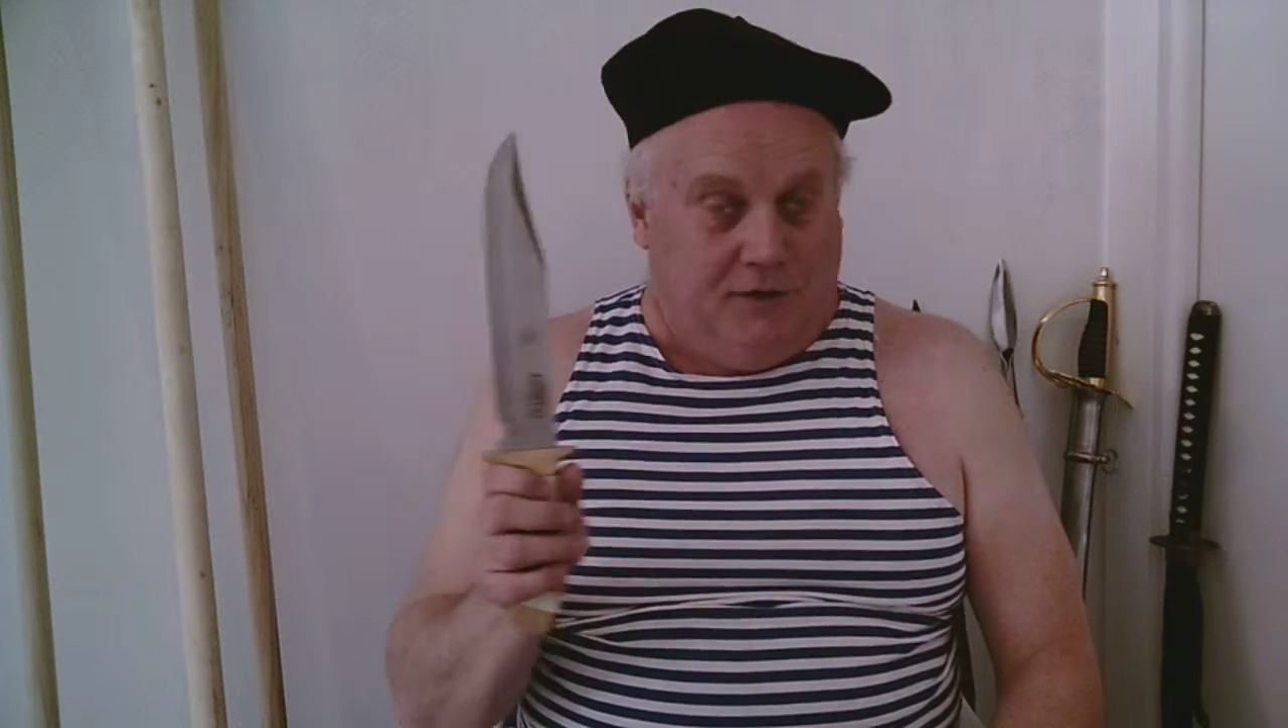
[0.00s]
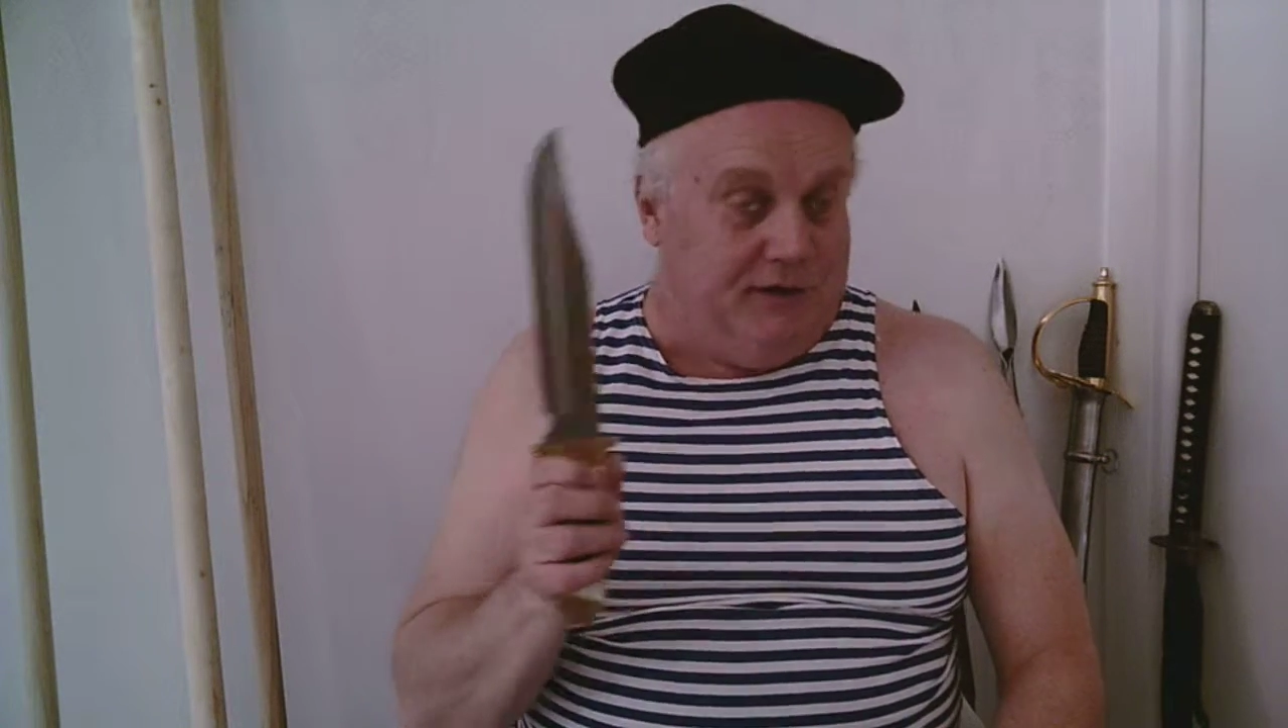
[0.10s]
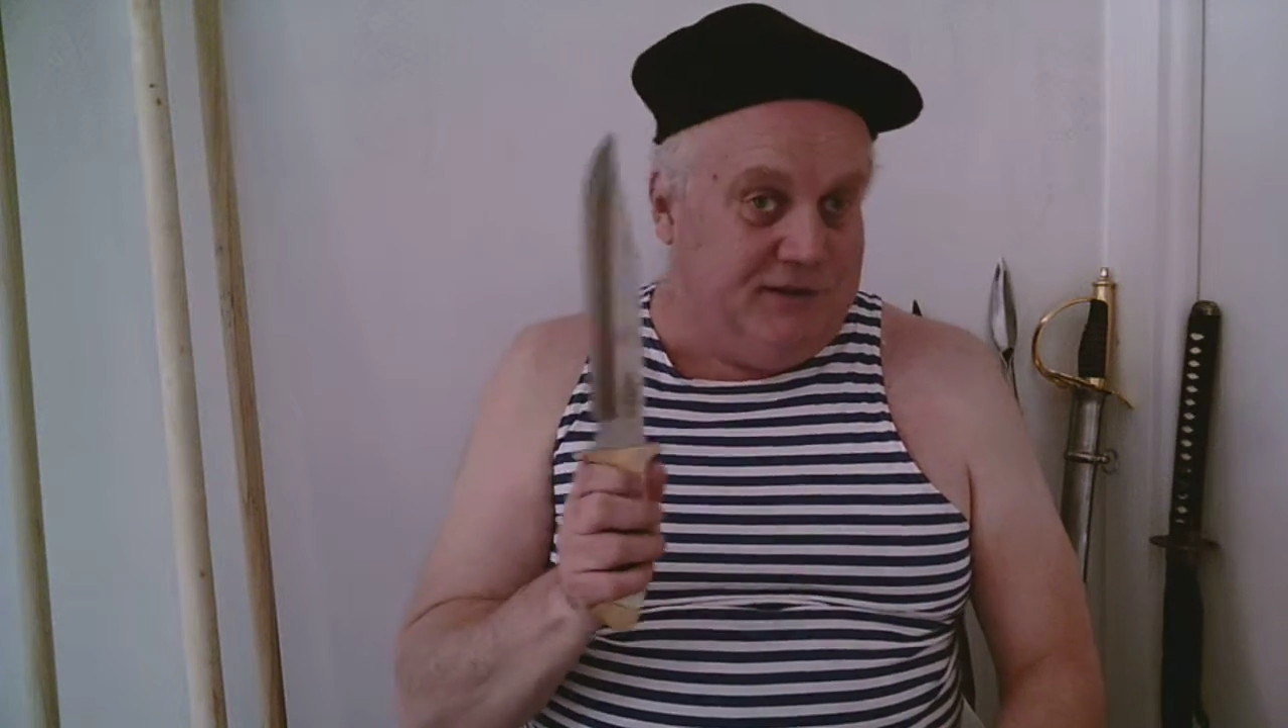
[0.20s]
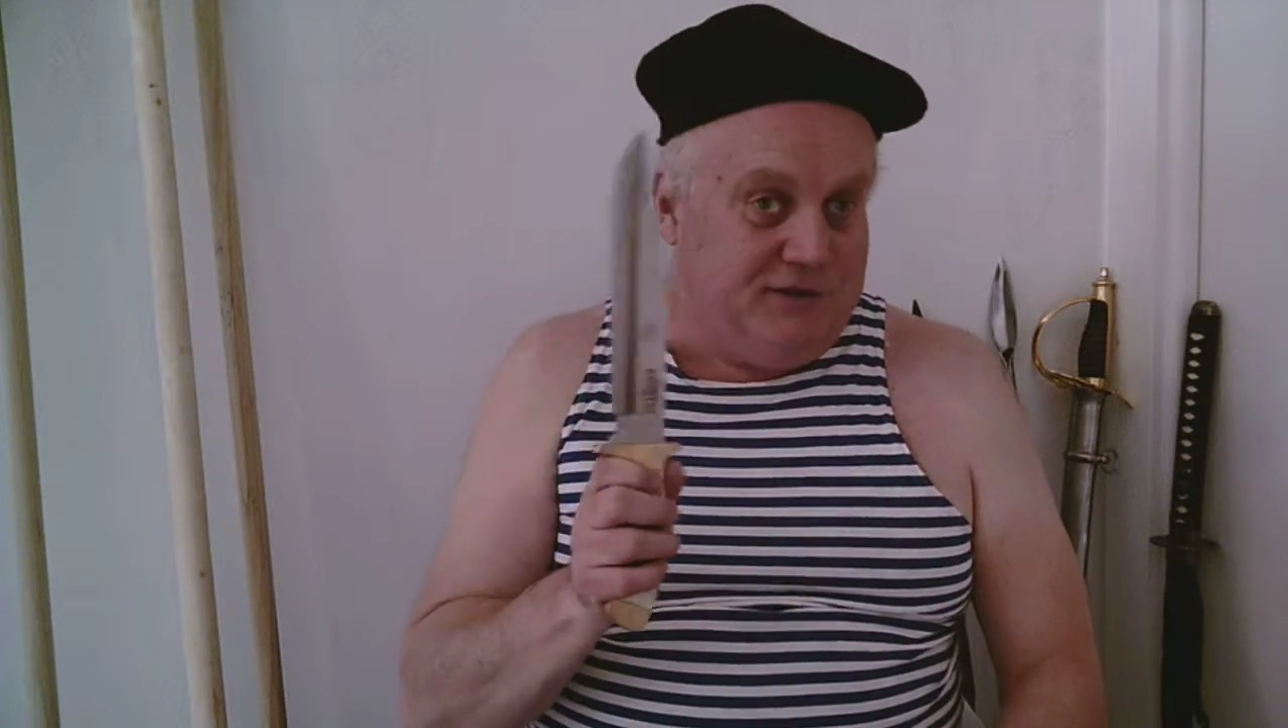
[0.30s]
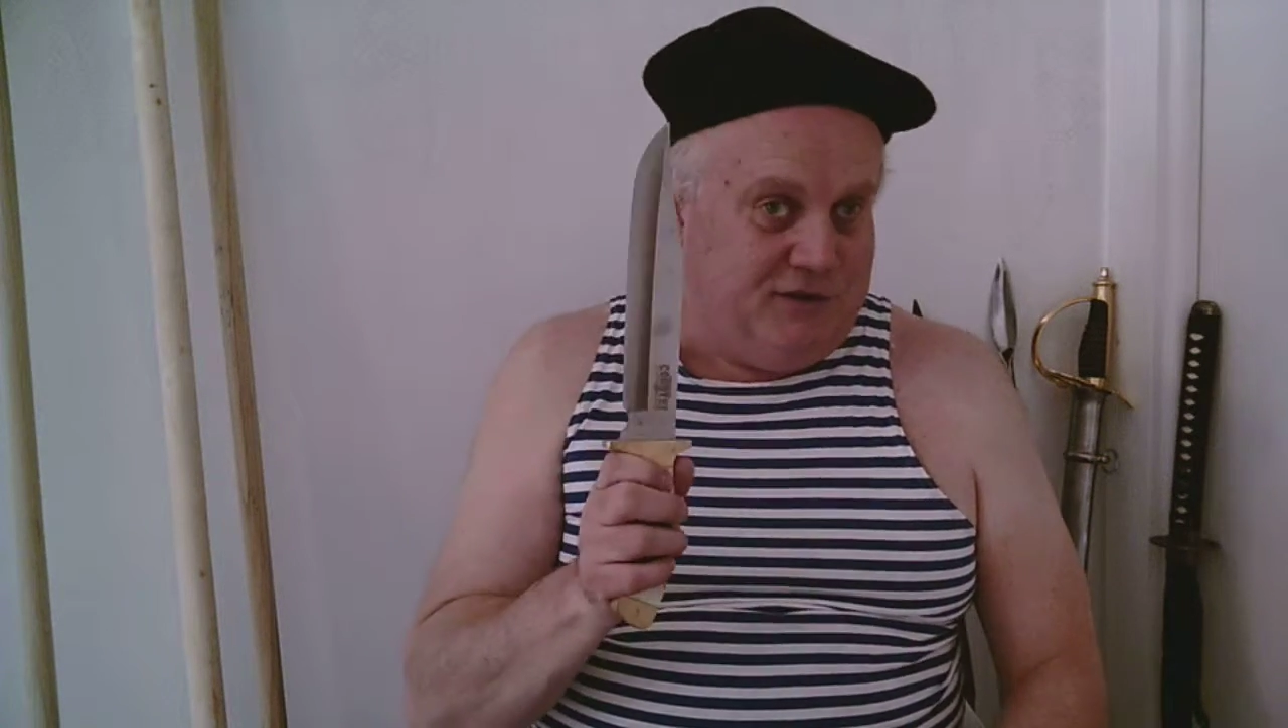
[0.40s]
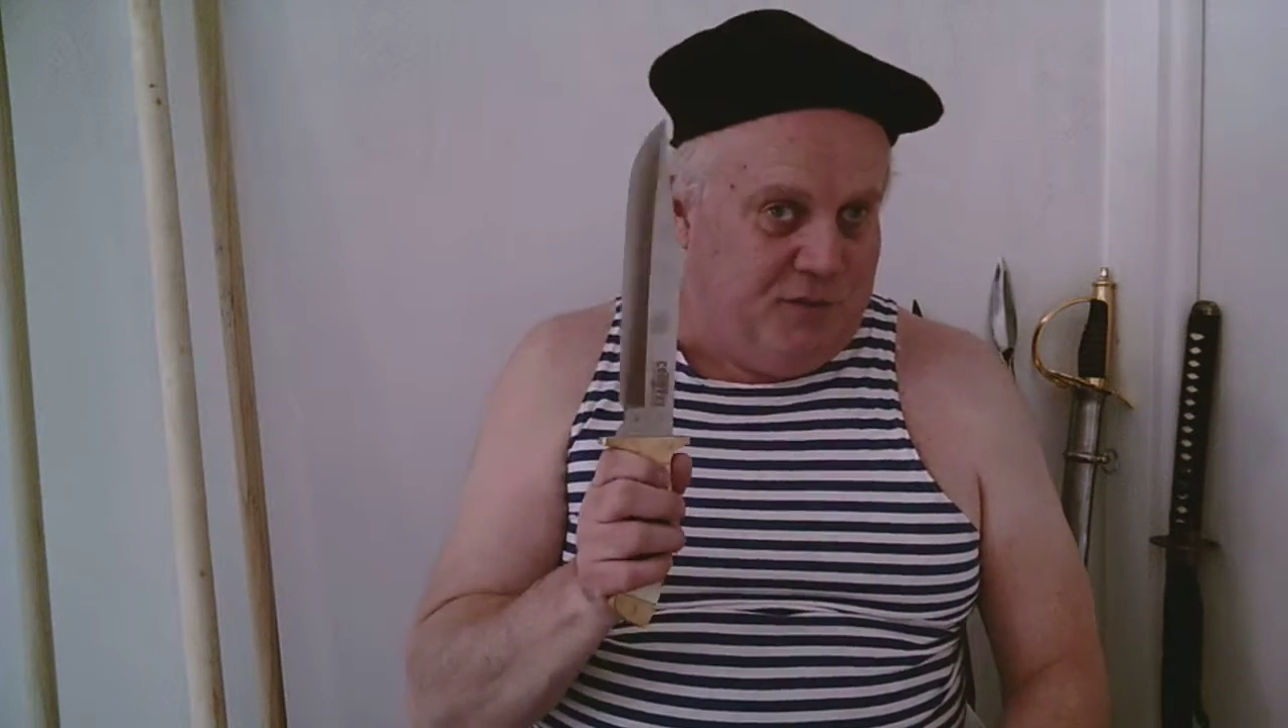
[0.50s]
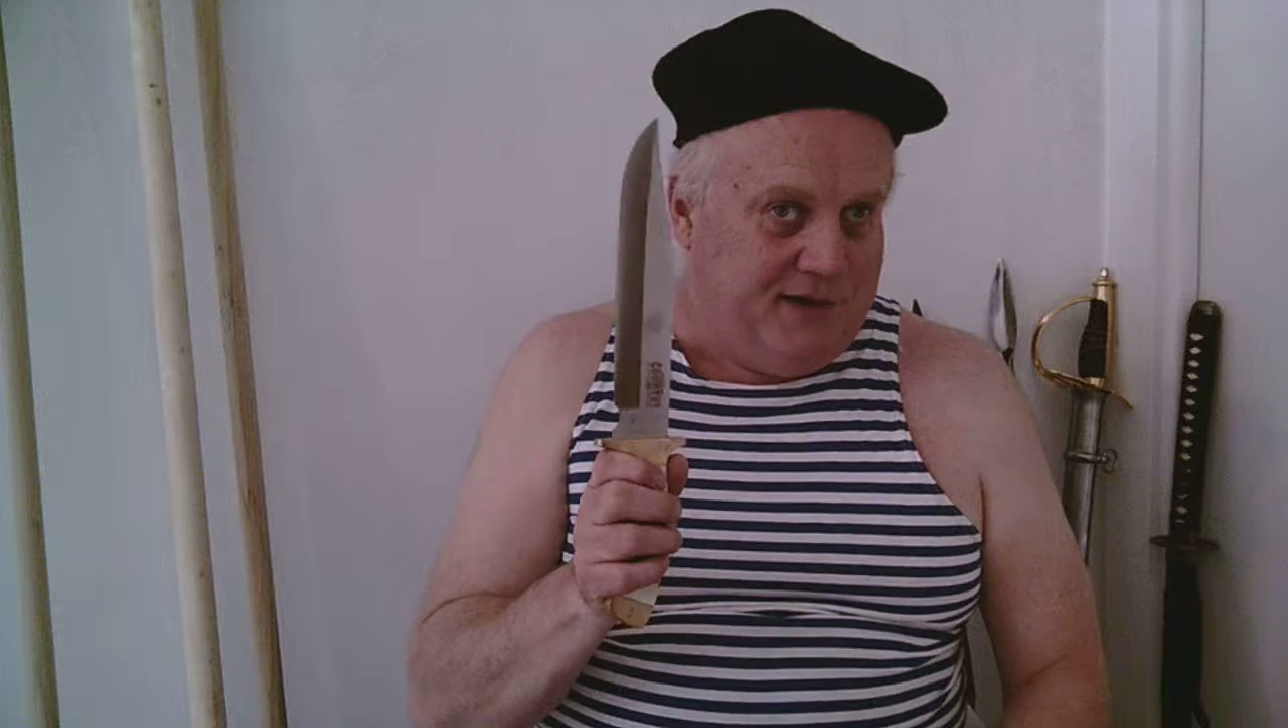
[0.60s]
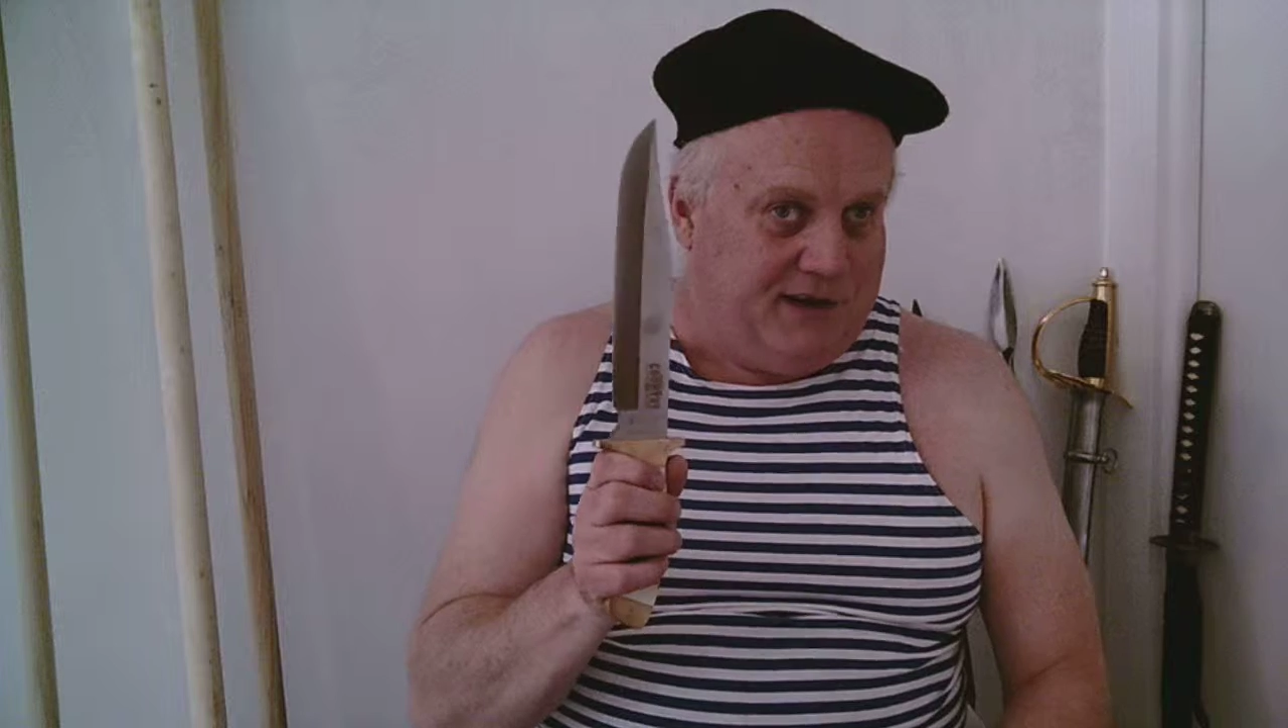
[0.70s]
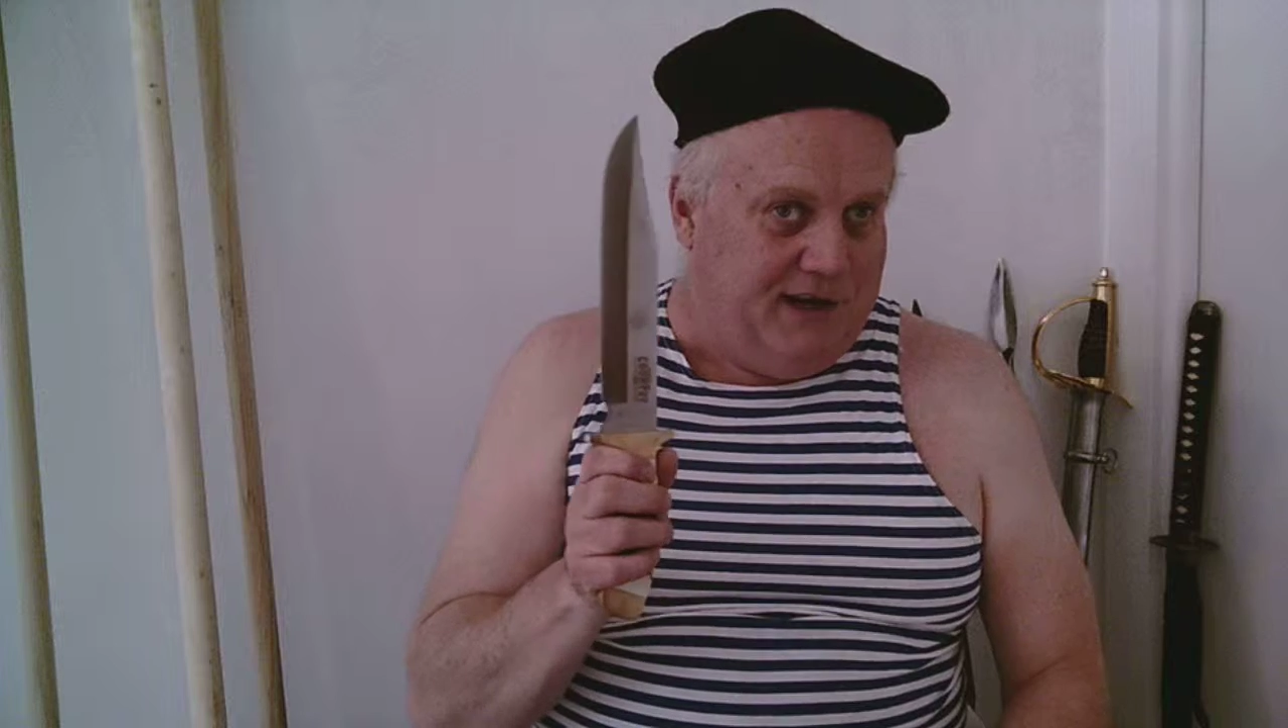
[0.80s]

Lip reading: this isn't too